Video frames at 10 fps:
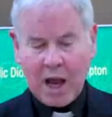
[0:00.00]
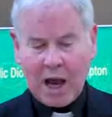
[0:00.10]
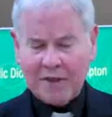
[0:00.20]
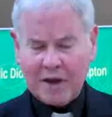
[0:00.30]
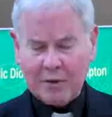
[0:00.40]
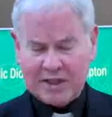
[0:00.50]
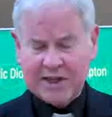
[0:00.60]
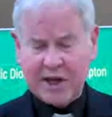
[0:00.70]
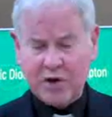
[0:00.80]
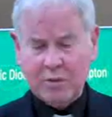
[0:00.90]
I think, as I
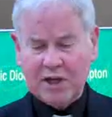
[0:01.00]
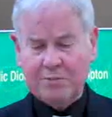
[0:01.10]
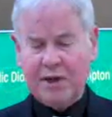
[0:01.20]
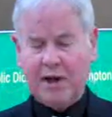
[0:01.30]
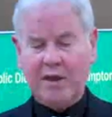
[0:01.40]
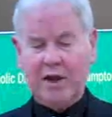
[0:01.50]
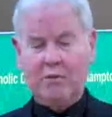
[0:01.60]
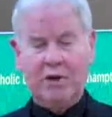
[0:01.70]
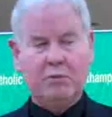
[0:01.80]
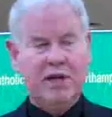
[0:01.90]
say, Newman has been, I think,
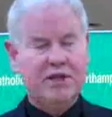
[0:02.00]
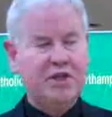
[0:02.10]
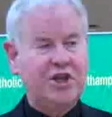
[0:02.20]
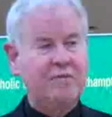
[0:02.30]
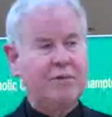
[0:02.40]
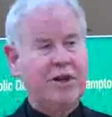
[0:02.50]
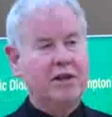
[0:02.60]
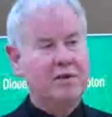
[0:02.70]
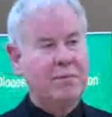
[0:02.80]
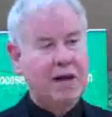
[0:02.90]
what his achievement then,
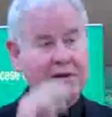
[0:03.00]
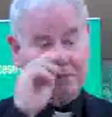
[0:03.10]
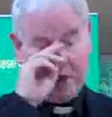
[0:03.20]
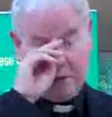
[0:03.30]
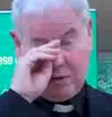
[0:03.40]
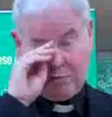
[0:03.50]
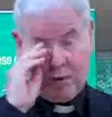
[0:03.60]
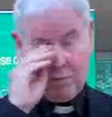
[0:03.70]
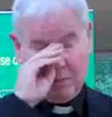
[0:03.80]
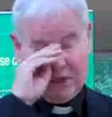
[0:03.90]
in spite of the
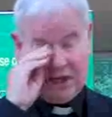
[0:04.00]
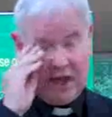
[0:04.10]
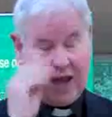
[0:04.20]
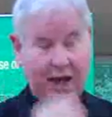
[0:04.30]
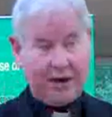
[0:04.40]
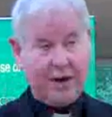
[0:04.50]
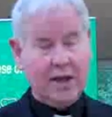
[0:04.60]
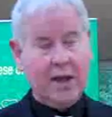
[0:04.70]
problems he had,